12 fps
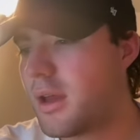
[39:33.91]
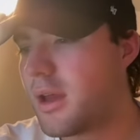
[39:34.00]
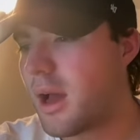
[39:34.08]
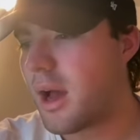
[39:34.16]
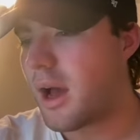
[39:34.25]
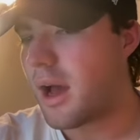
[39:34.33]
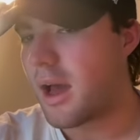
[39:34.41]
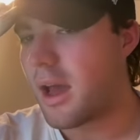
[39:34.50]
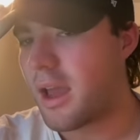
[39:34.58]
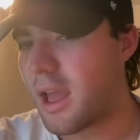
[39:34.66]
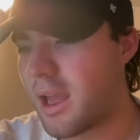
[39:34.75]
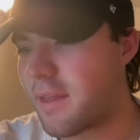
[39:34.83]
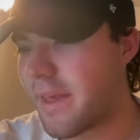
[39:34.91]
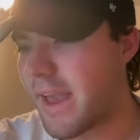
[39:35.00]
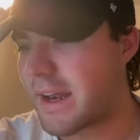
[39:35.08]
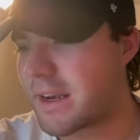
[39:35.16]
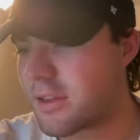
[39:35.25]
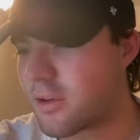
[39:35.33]
And they
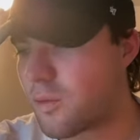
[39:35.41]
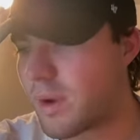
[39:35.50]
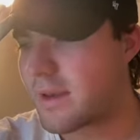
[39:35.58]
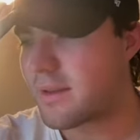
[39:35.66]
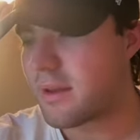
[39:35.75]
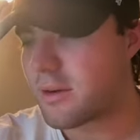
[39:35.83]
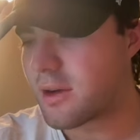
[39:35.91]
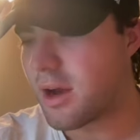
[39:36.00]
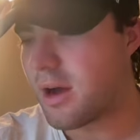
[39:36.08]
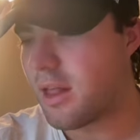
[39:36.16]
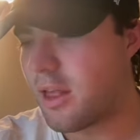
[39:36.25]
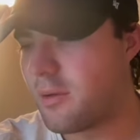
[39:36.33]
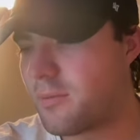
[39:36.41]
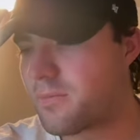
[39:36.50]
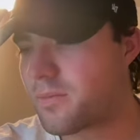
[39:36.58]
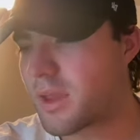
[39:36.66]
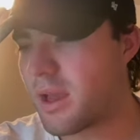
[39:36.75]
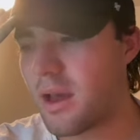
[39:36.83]
add another win to their column.
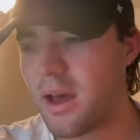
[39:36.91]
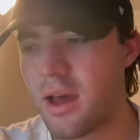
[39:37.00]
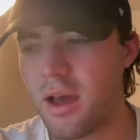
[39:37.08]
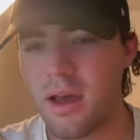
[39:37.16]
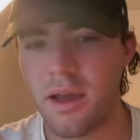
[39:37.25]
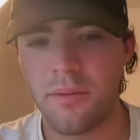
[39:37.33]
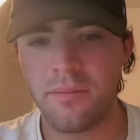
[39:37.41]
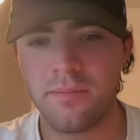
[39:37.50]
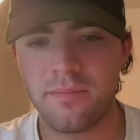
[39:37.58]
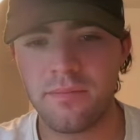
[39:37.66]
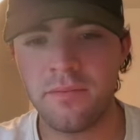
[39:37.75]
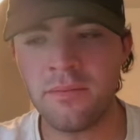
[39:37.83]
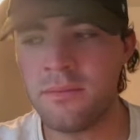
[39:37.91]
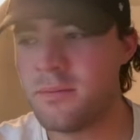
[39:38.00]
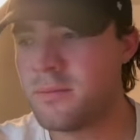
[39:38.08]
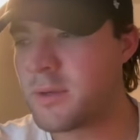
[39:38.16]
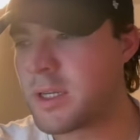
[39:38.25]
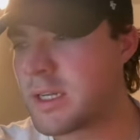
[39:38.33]

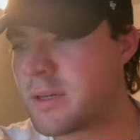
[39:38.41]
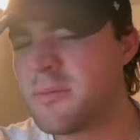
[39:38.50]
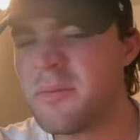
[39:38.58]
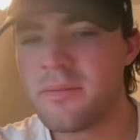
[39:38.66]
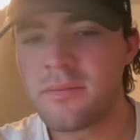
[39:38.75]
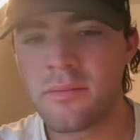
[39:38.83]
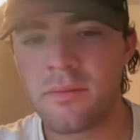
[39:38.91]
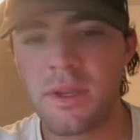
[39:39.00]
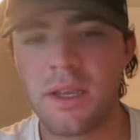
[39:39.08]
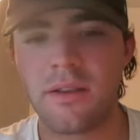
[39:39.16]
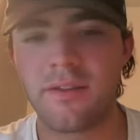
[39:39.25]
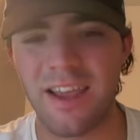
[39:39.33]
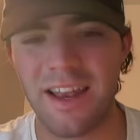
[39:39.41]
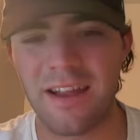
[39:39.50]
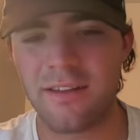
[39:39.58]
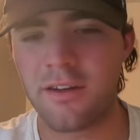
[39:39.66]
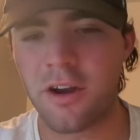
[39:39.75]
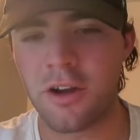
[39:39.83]
St.
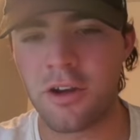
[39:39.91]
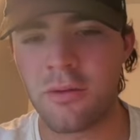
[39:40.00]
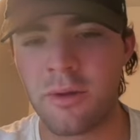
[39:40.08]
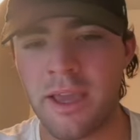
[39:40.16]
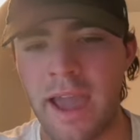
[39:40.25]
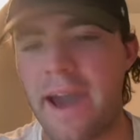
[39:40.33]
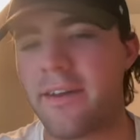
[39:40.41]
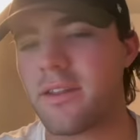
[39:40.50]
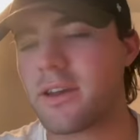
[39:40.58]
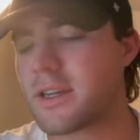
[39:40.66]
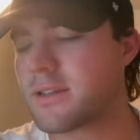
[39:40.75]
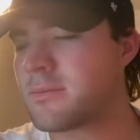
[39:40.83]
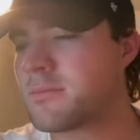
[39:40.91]
Ansgar Newman Catholic.